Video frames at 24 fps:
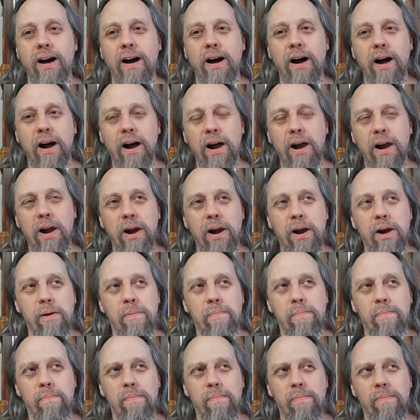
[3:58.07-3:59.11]

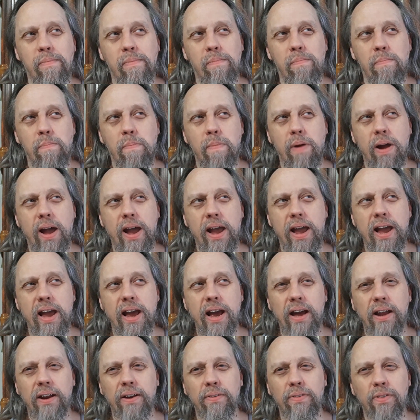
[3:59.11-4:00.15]
And
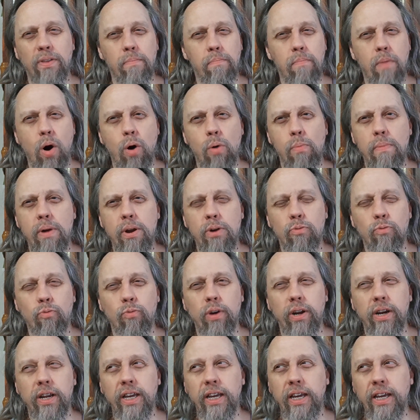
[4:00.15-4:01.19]
the moment
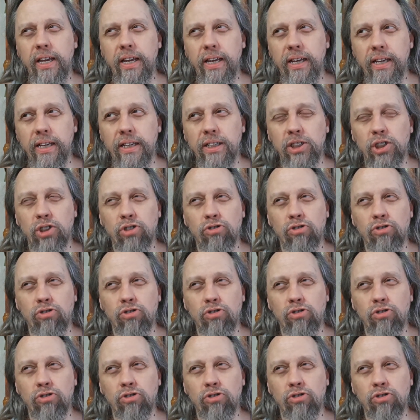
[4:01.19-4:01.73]
when he is